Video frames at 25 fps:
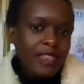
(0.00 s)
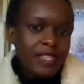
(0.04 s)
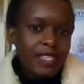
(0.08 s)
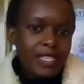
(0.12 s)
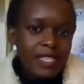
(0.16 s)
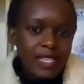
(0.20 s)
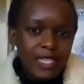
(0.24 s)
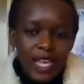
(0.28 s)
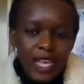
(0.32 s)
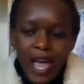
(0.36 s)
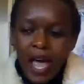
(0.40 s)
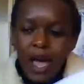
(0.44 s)
This
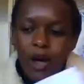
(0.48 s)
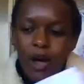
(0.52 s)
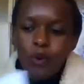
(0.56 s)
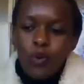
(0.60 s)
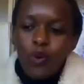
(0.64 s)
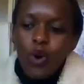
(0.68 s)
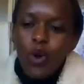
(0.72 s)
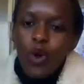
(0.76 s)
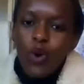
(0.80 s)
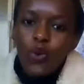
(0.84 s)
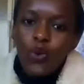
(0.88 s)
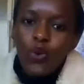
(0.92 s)
is how
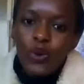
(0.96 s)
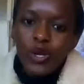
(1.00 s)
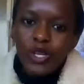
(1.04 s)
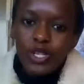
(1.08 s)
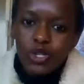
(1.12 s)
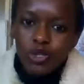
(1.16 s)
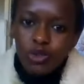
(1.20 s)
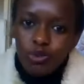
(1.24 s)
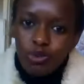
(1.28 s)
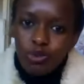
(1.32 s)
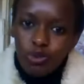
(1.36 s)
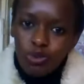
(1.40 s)
we
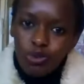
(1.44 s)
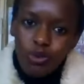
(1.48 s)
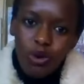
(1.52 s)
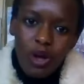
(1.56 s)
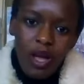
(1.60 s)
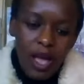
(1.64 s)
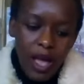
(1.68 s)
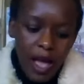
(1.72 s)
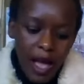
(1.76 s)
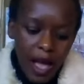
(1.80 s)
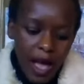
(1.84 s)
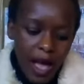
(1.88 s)
do
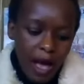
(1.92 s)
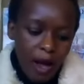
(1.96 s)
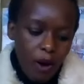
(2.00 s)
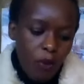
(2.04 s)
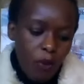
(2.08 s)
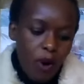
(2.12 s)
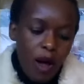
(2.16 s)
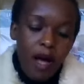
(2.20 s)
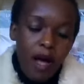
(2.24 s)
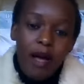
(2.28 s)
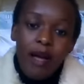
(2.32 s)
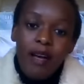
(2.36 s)

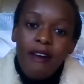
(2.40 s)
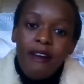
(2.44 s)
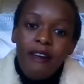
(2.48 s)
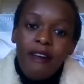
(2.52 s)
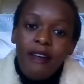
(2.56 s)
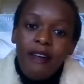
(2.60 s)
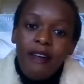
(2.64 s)
our